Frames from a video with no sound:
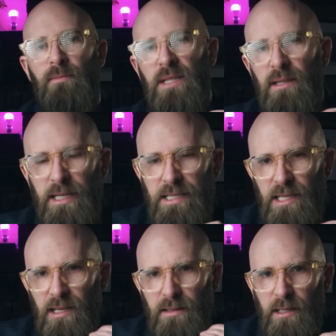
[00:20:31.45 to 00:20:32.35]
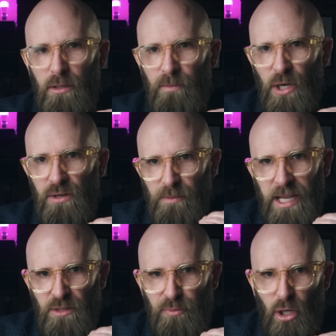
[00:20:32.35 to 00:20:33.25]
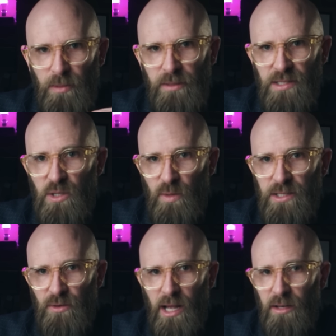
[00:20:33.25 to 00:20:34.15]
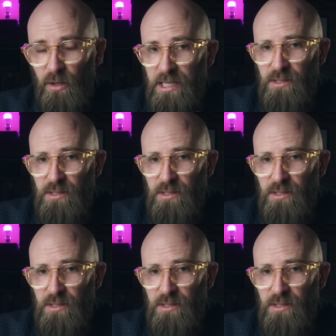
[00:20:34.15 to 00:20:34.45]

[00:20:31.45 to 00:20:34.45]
but the idea that it could pose major problems to Israel on